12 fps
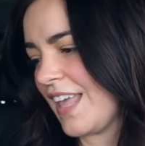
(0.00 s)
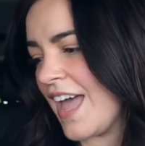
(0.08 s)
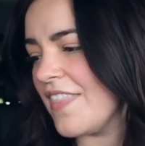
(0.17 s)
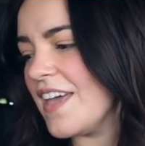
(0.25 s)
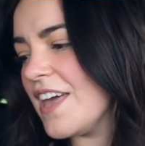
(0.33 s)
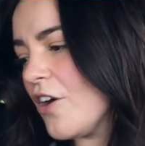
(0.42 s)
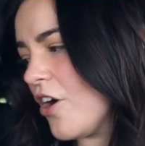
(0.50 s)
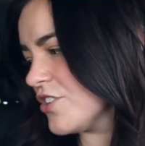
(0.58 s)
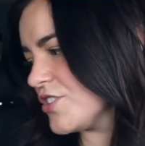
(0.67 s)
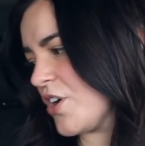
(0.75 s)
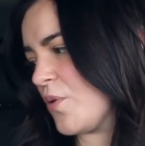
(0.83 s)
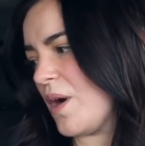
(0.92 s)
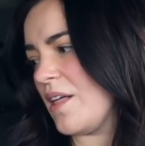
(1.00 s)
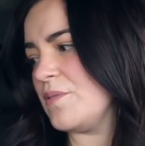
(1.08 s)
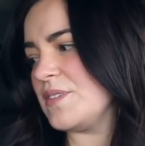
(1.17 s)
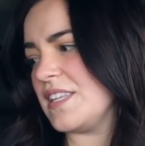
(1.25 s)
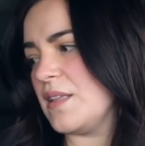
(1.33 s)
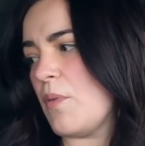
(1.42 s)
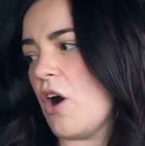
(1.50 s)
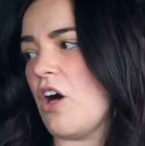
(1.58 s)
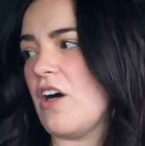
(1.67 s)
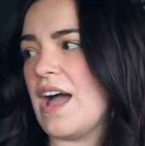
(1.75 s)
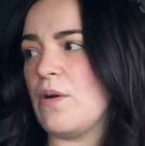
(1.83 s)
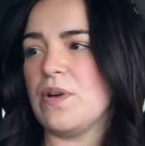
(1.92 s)
And then also while I was in the
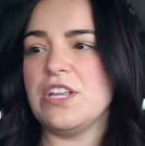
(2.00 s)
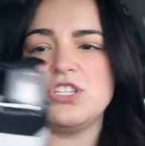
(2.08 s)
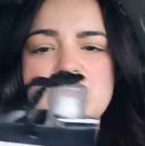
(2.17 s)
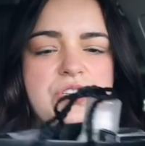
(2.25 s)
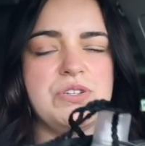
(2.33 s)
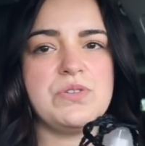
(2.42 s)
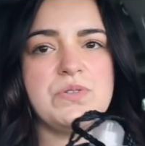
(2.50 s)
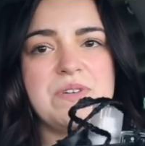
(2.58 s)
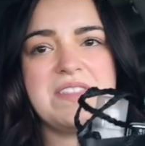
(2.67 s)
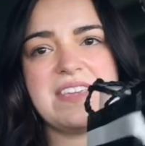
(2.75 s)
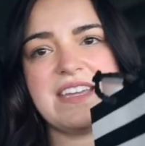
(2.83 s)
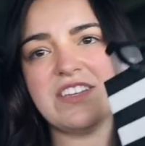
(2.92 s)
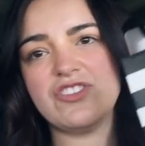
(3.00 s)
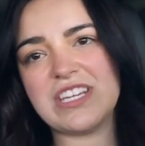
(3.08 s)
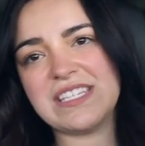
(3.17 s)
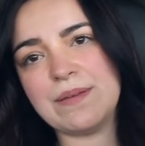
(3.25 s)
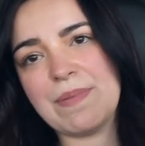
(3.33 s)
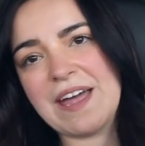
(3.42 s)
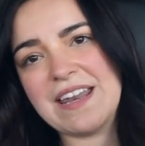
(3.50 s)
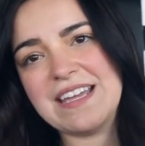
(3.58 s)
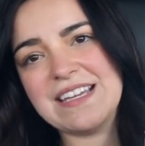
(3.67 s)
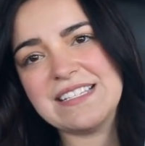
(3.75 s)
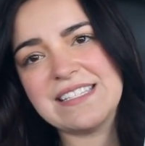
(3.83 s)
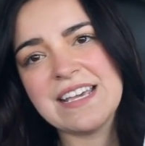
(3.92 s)
mall, I went to the
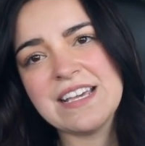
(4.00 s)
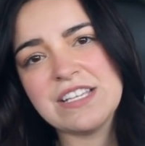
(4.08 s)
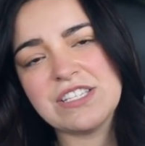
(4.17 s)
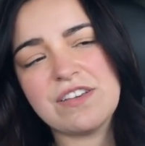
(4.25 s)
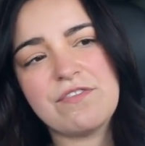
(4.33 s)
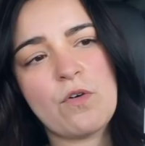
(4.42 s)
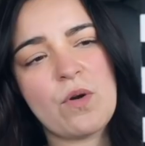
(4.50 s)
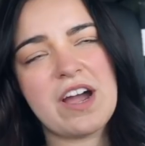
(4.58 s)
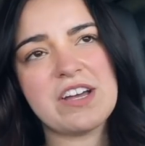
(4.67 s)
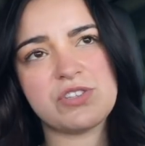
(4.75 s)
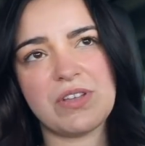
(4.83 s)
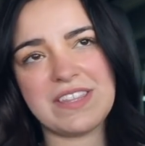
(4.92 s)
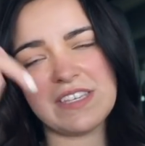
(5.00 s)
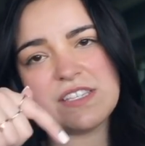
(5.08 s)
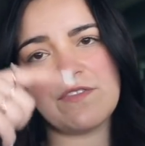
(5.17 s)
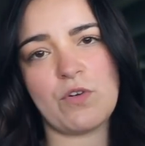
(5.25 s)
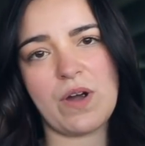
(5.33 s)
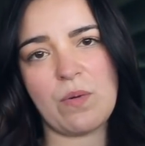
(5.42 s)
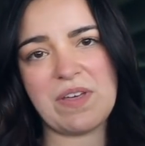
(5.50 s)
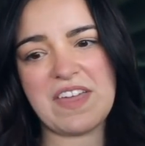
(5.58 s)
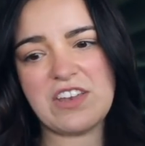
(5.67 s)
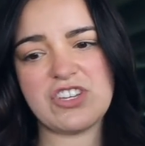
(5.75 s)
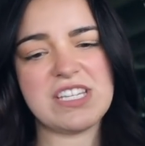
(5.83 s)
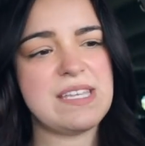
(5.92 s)
JCPenney's Sephora, so like the Sephora
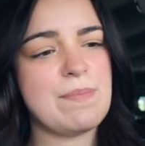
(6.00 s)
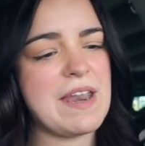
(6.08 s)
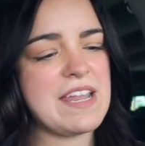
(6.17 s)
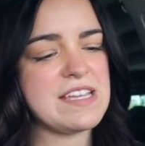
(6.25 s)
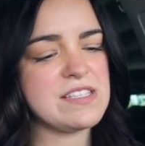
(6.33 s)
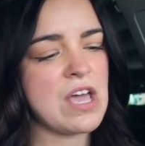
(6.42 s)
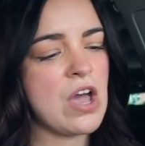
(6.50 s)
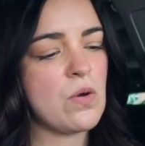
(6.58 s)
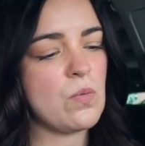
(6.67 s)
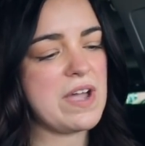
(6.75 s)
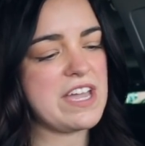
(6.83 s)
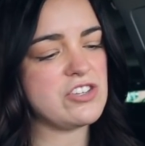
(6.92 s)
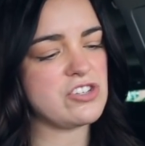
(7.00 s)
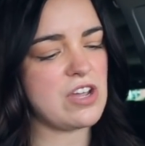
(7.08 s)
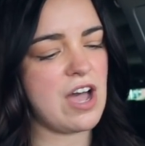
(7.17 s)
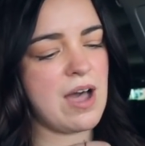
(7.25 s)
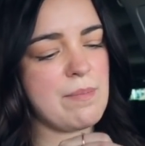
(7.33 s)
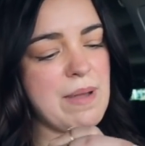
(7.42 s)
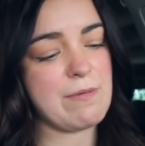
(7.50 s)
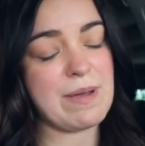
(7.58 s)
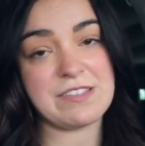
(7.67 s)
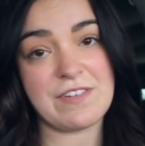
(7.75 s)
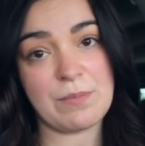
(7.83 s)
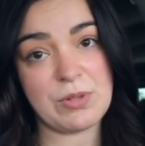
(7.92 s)
within JCPenney's, which um, my
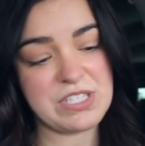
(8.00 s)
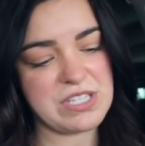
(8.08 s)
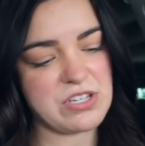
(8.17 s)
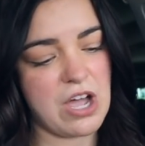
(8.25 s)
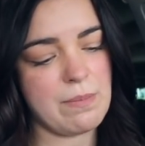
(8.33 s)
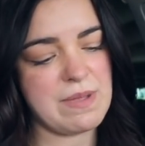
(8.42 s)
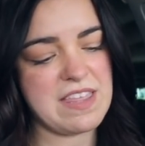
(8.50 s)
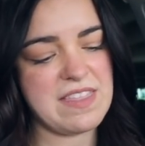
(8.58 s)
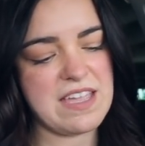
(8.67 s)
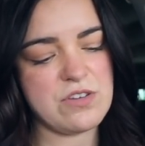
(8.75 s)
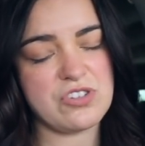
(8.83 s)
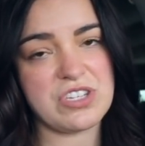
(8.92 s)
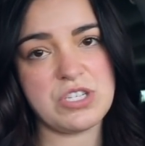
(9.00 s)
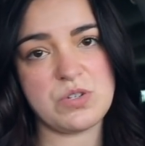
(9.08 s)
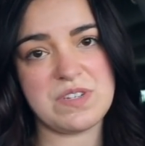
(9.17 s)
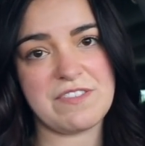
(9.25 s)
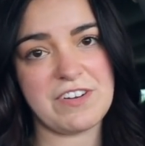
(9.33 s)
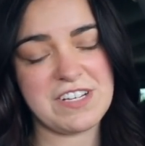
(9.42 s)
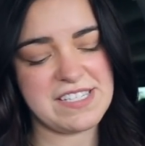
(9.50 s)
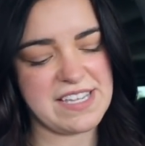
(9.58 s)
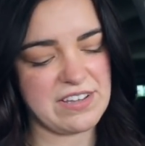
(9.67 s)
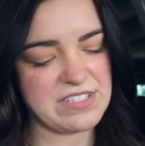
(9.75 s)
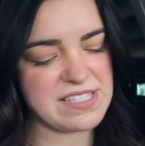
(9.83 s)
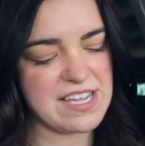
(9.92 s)
best friend Melissa taught me they usually do different
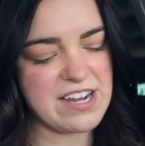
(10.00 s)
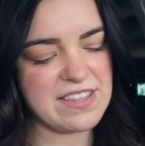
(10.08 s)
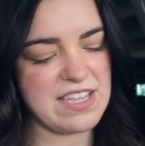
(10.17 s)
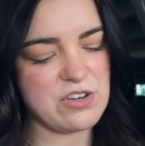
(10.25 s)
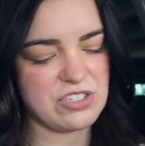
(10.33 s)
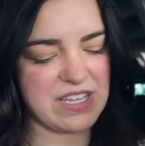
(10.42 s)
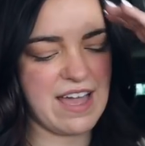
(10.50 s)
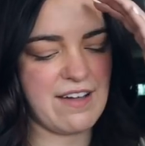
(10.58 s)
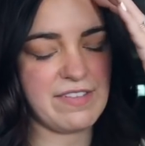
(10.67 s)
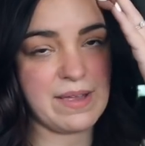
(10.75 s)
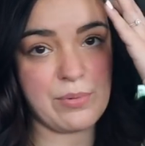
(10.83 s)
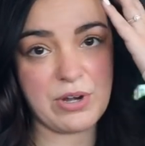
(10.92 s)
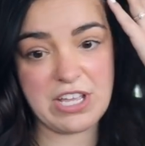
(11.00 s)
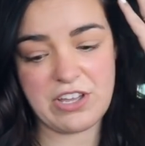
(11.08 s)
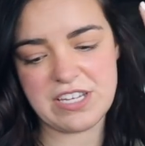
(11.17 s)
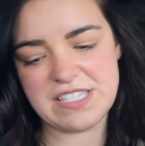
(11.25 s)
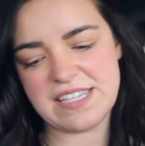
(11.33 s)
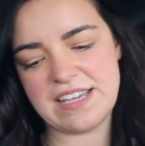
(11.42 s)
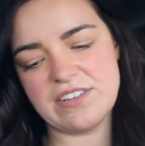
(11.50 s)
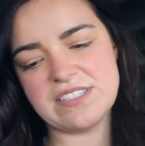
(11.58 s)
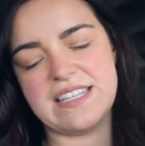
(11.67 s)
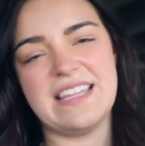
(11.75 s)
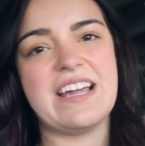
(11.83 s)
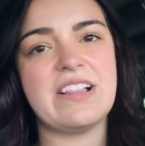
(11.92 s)
sales there and they usually have like pretty good
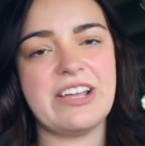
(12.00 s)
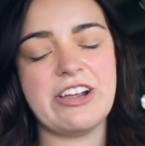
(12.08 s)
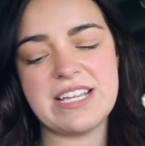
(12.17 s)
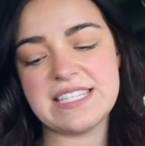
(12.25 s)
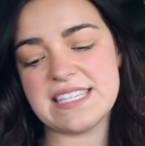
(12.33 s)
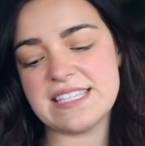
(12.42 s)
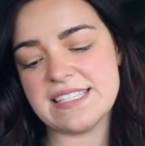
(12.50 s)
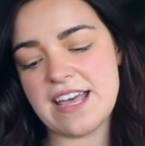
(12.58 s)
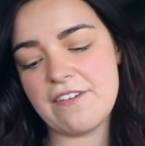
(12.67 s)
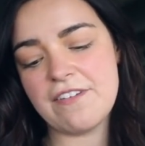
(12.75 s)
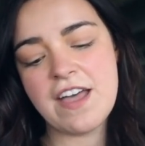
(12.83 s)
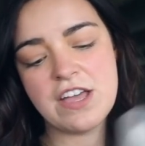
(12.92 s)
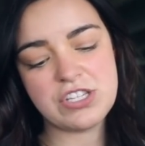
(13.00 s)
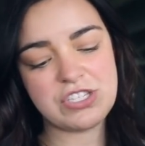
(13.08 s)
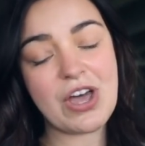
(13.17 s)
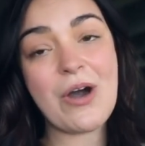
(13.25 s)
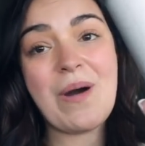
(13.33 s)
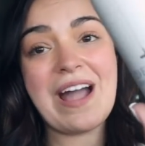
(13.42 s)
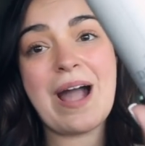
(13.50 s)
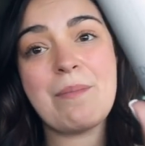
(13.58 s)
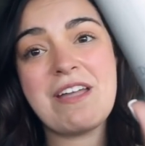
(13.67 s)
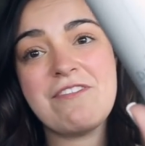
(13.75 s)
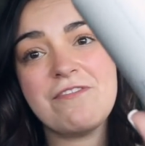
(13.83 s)
sales and like clearance and stuff. So I got my